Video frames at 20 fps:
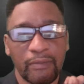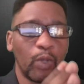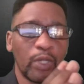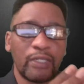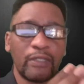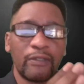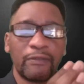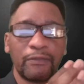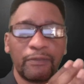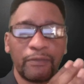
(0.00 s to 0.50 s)
One
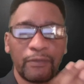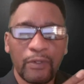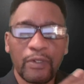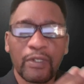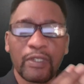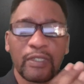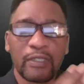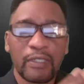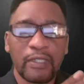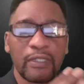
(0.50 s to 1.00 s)
of the
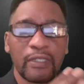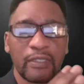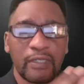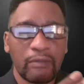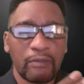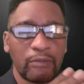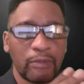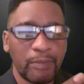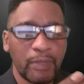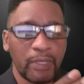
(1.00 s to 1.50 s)
first things
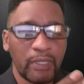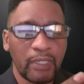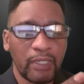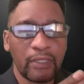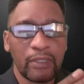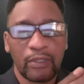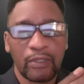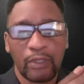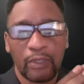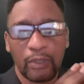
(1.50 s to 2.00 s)
that we
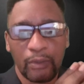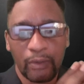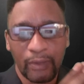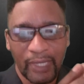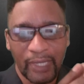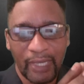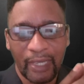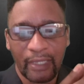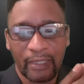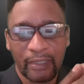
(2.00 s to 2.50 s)
begin to
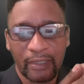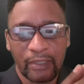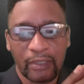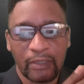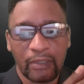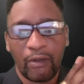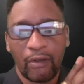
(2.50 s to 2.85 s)
look at